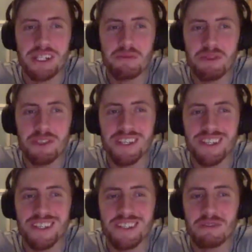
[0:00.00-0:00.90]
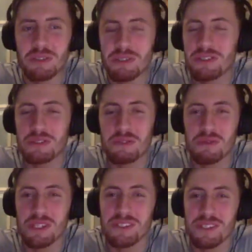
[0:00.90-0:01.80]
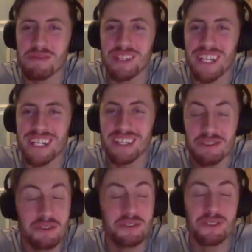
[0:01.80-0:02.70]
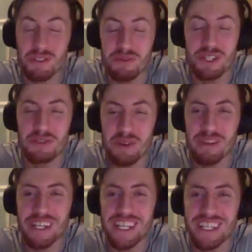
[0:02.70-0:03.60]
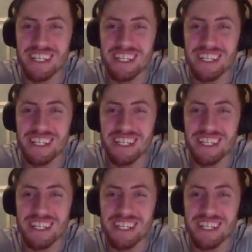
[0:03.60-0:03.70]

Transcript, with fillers: comes in, we'll see who's been sleeping naked, who's, who's been swimming, swimming